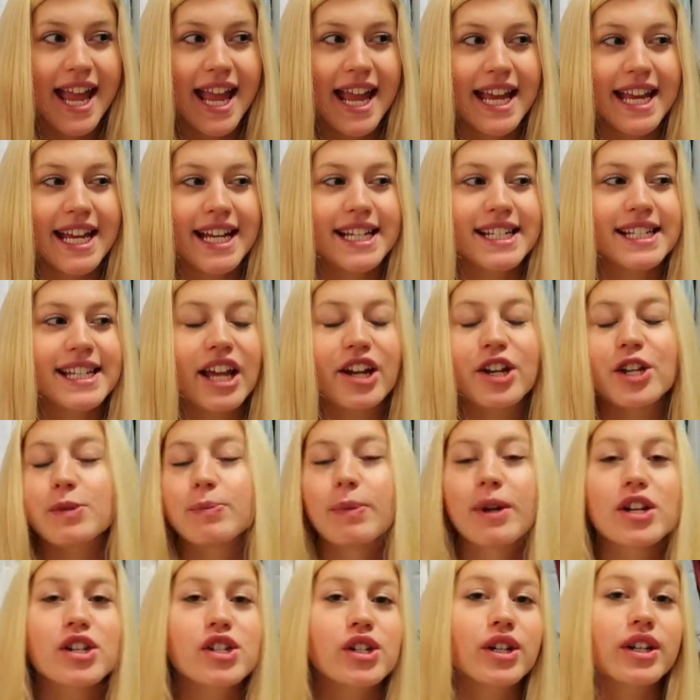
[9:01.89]
and I just
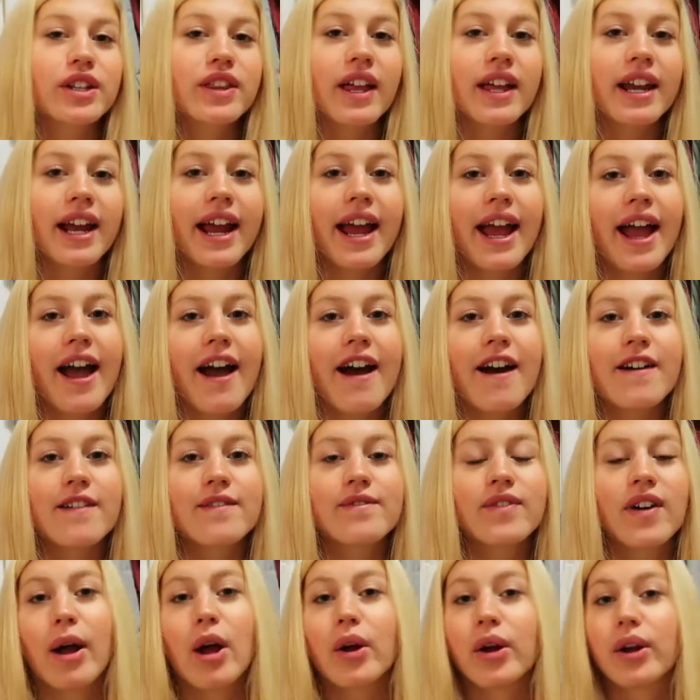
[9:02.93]
make sure that I
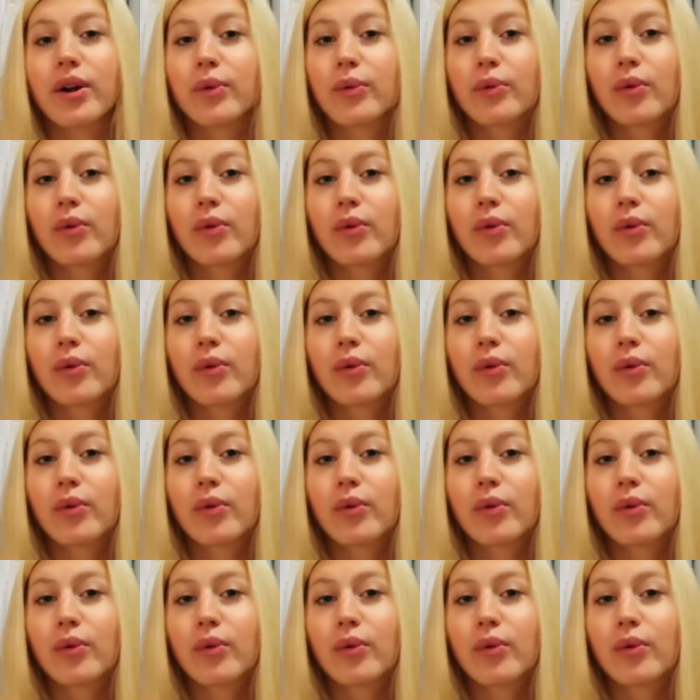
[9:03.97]
have my